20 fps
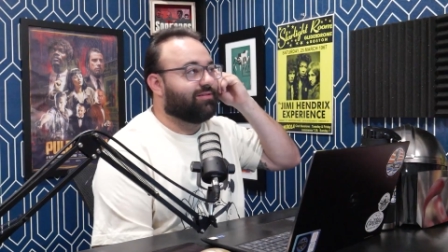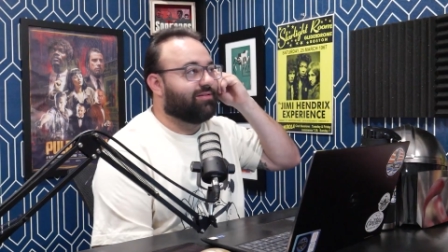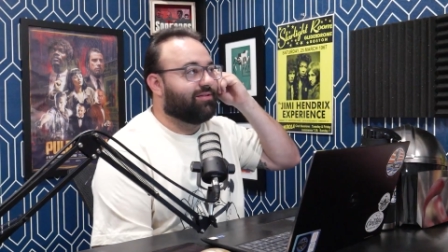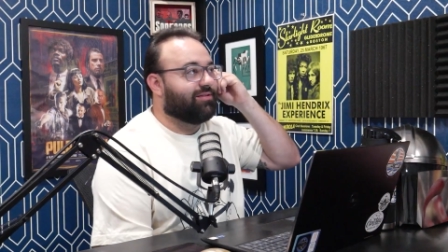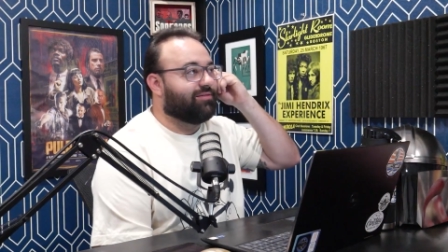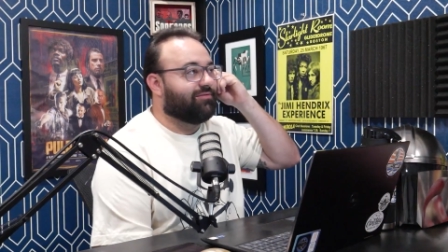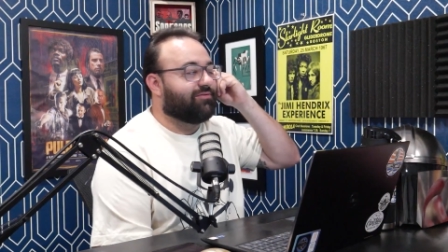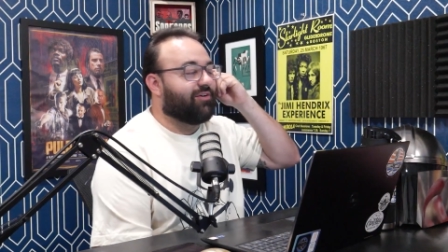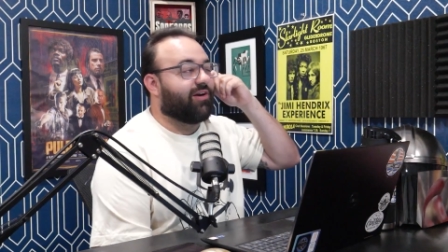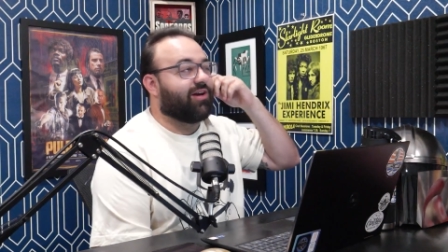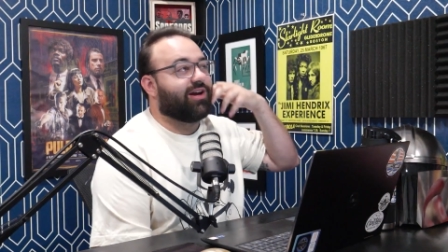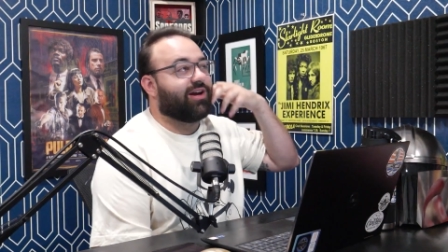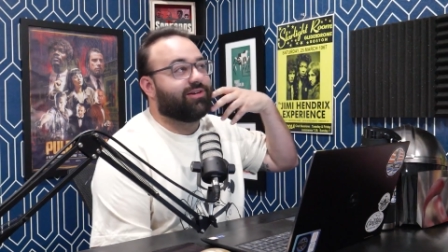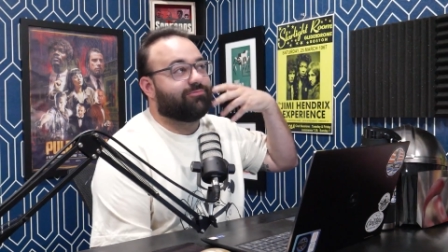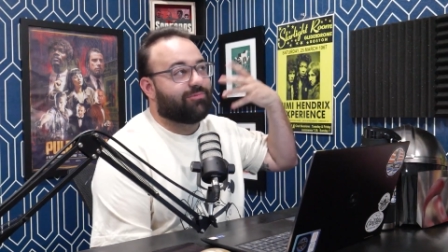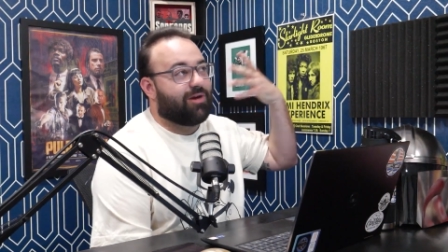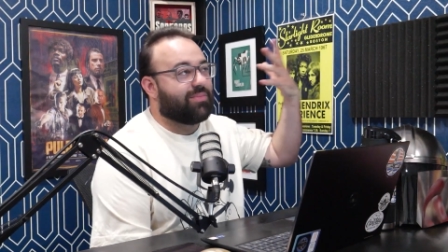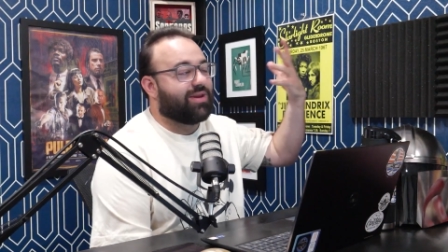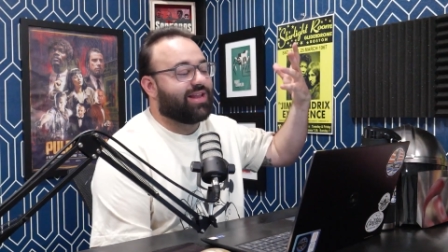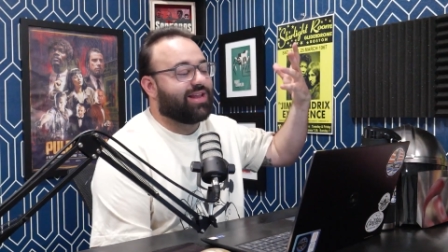very
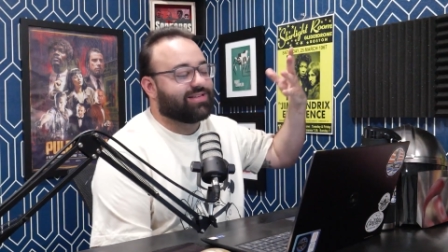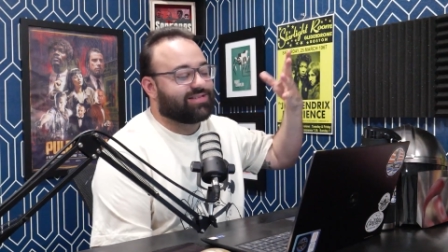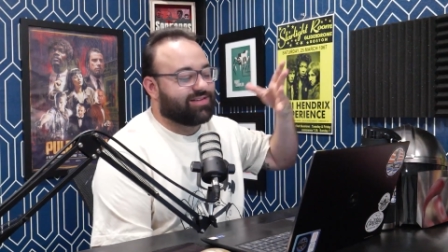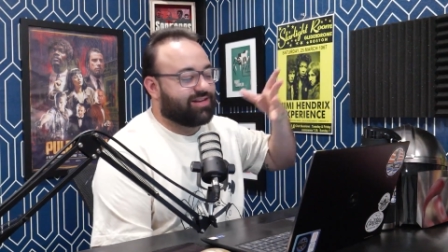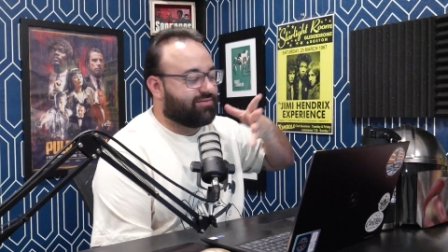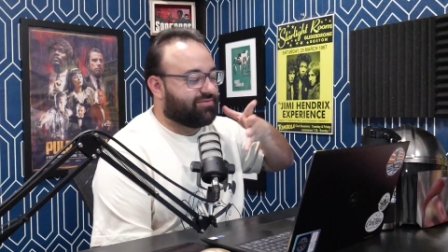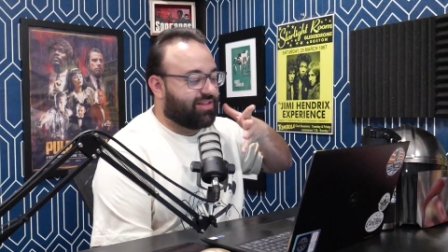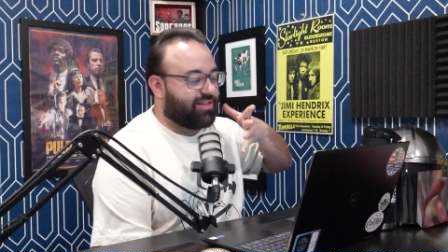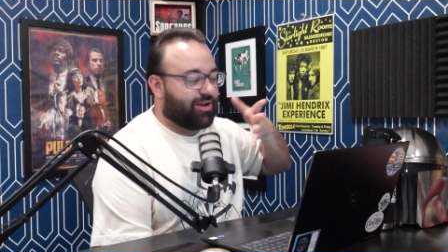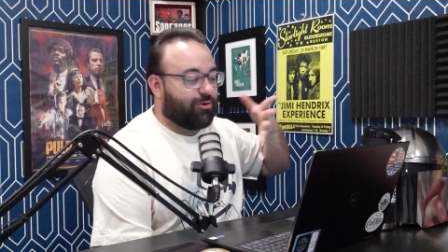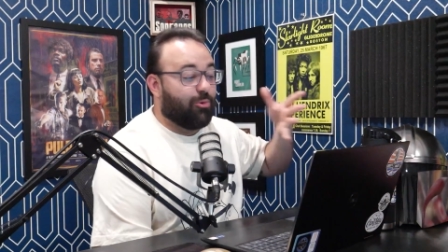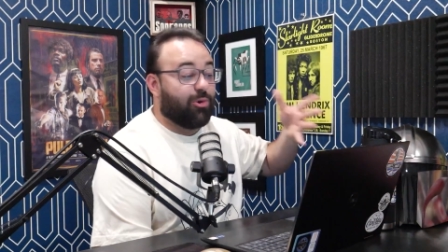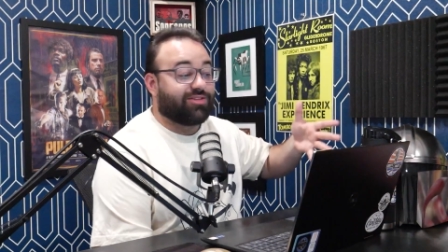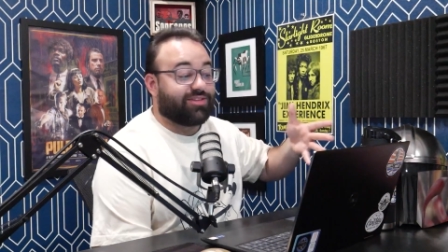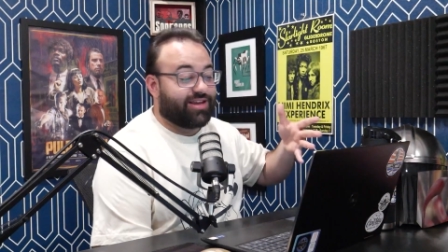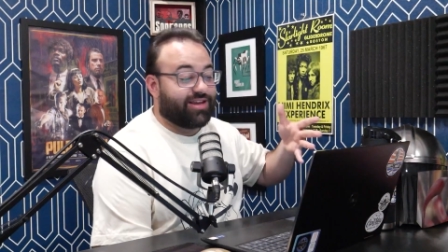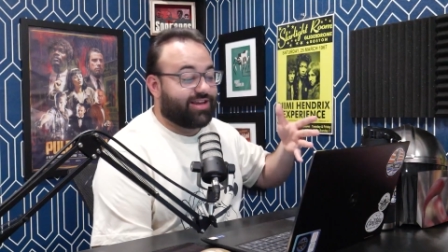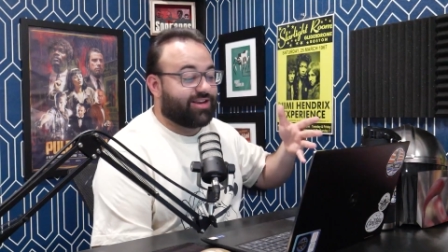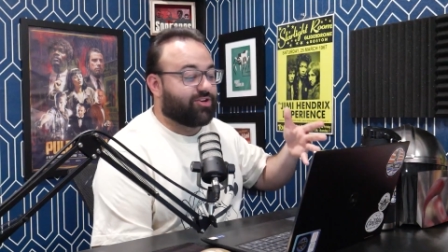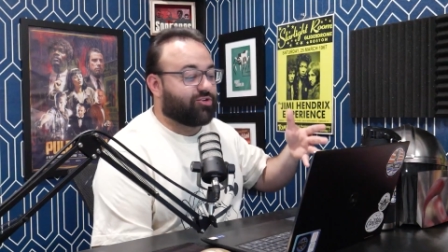reminiscent of like what
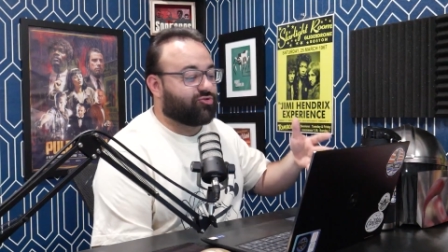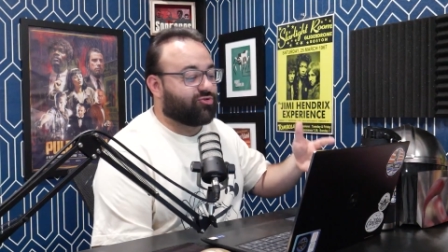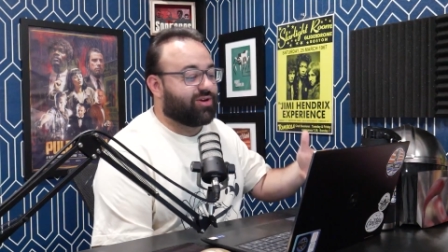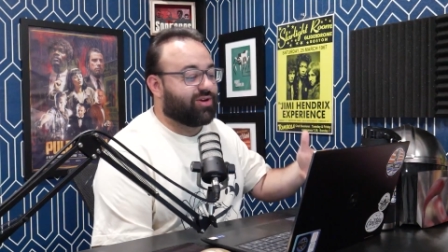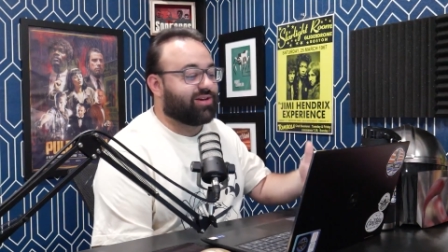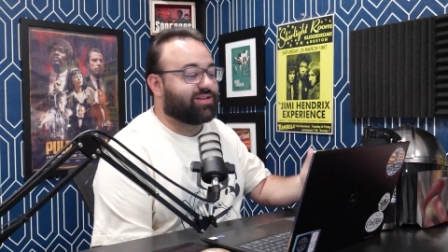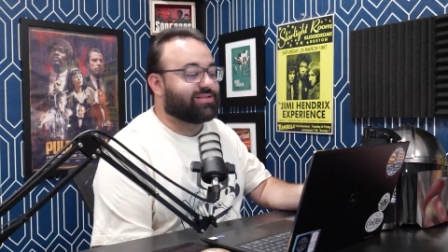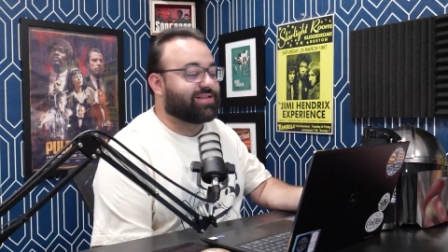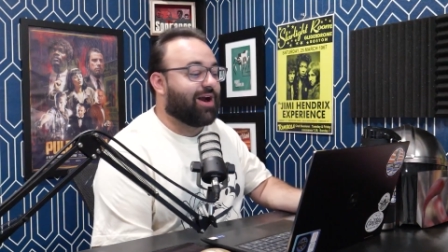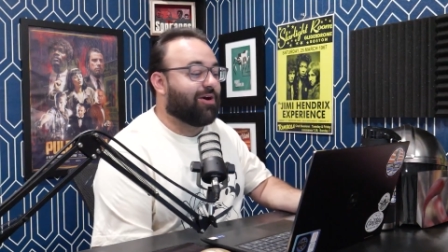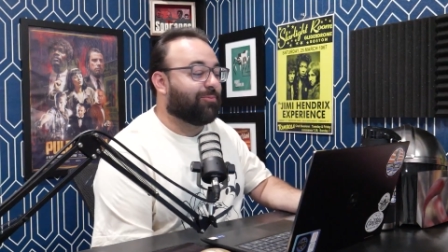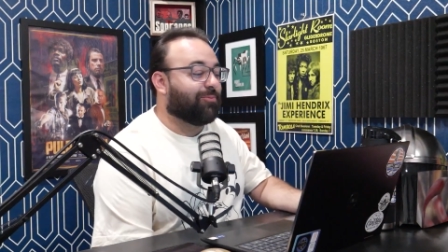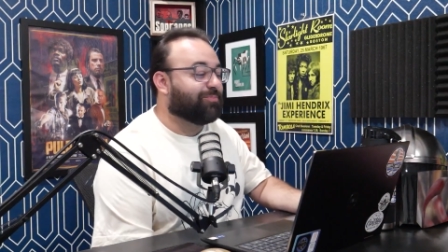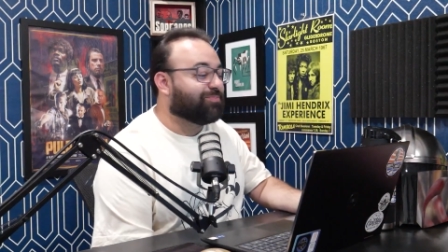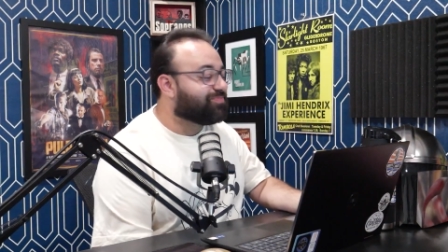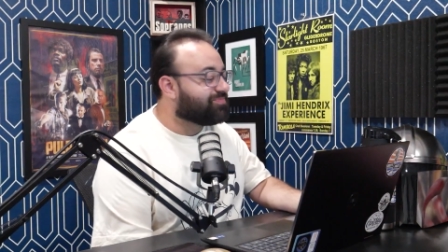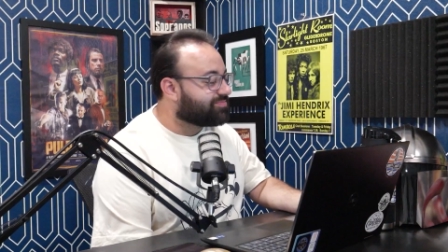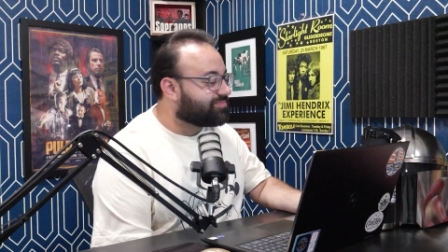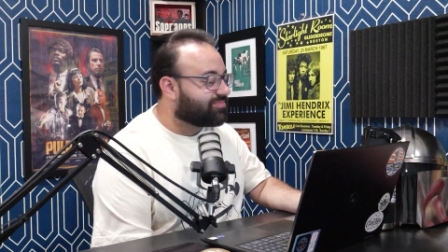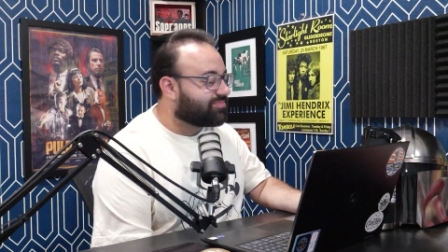the industry is now,
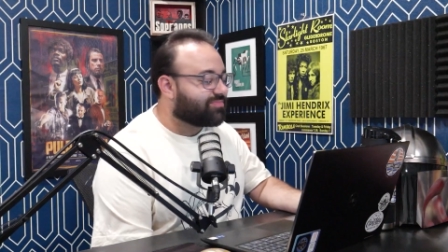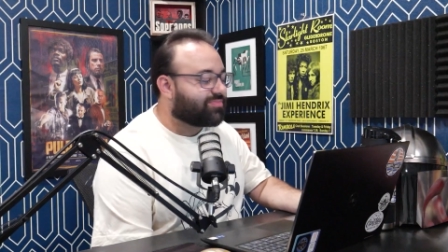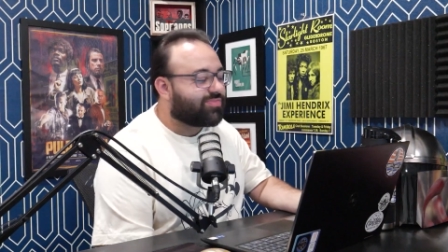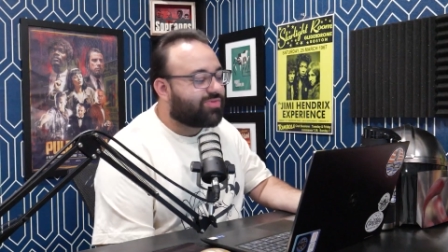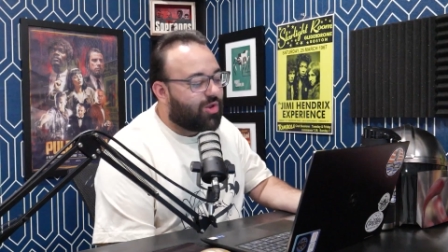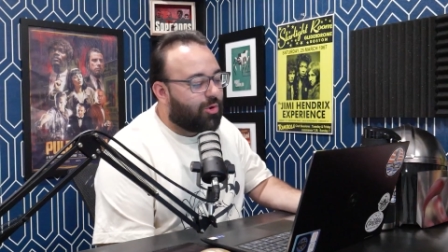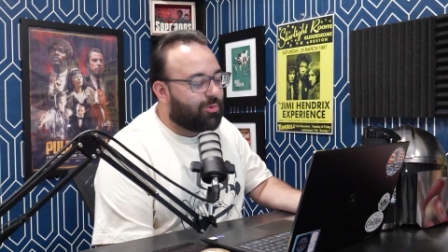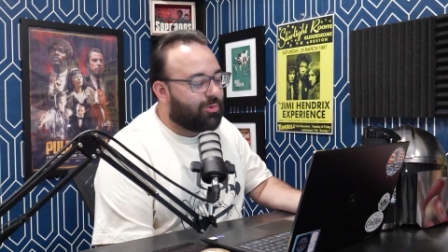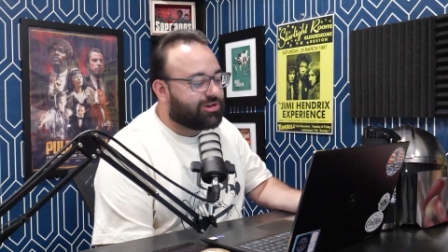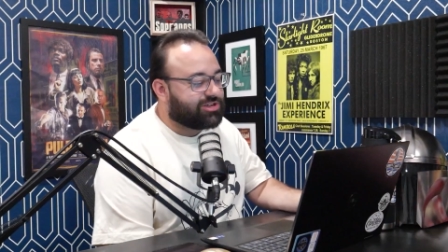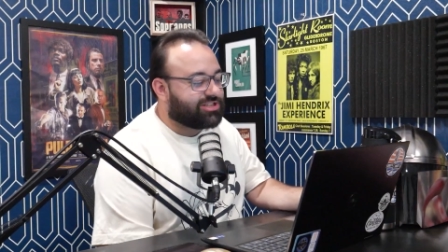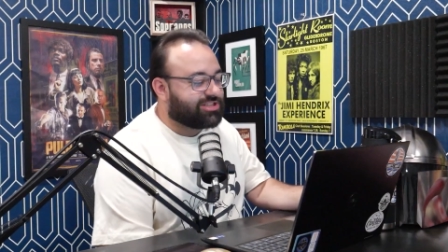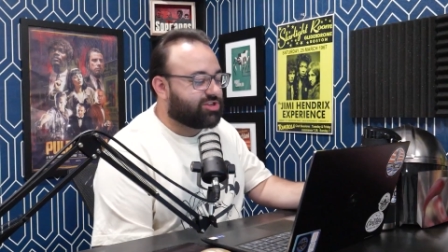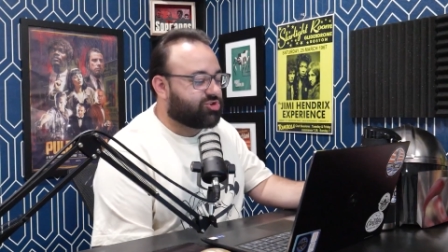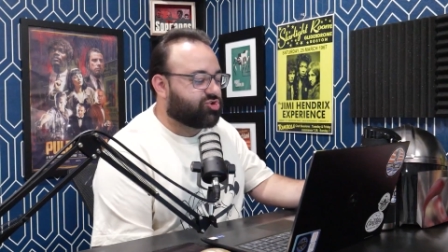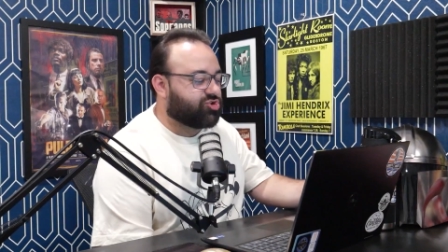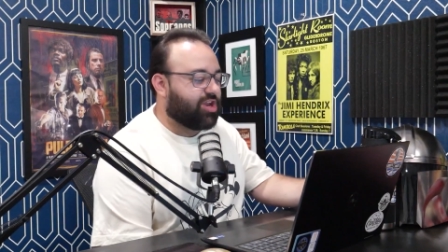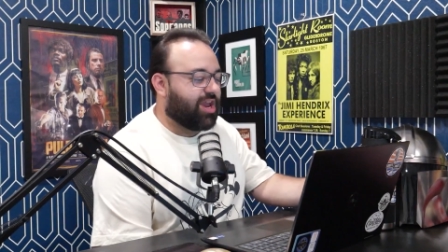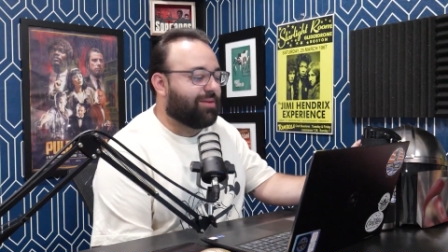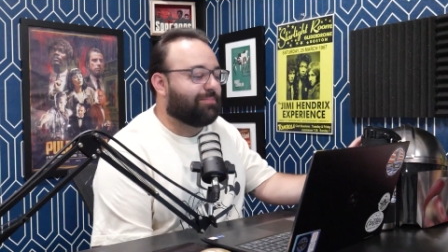which is a
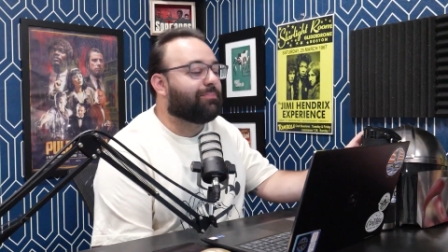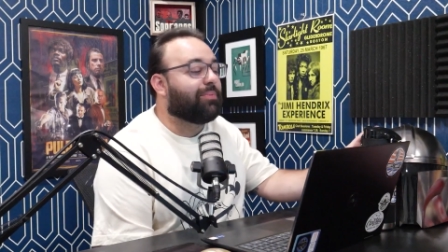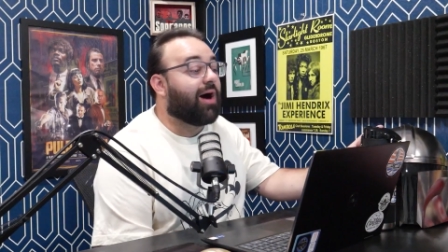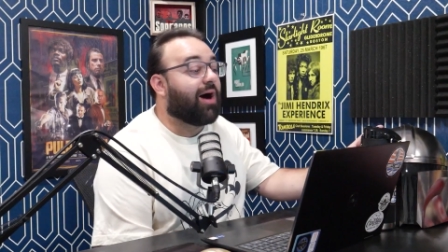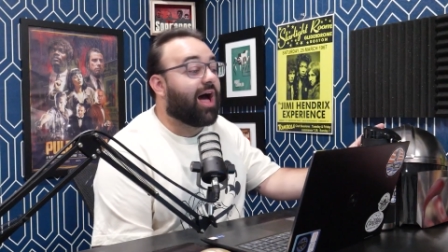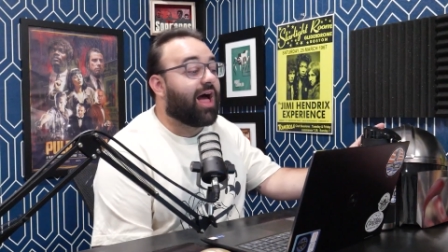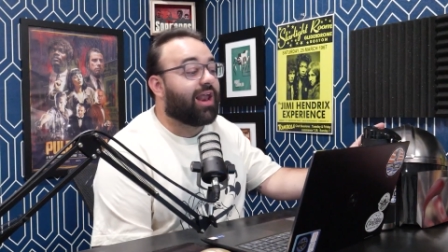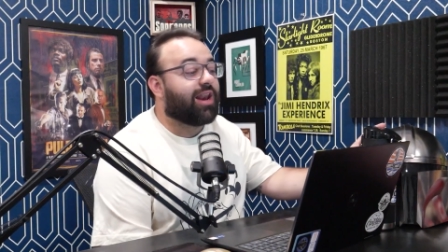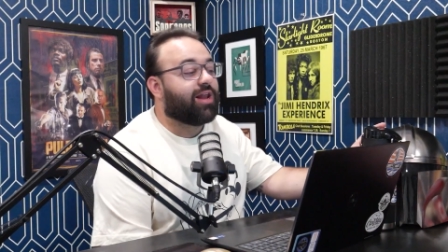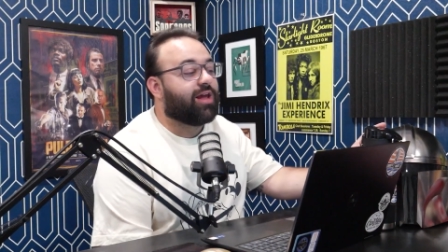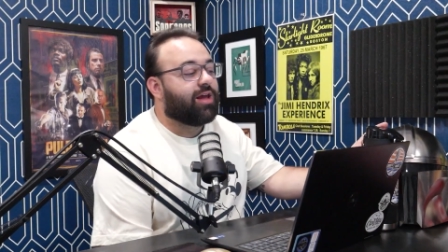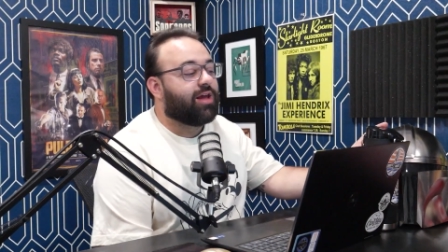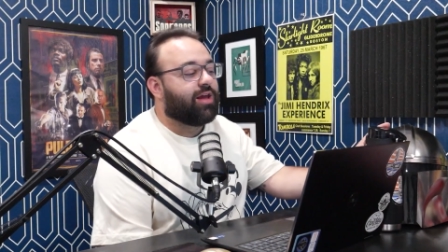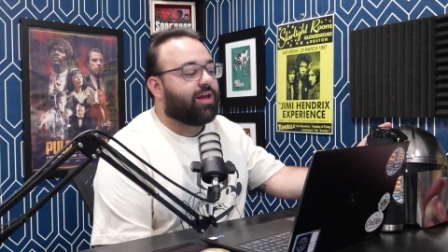shame, but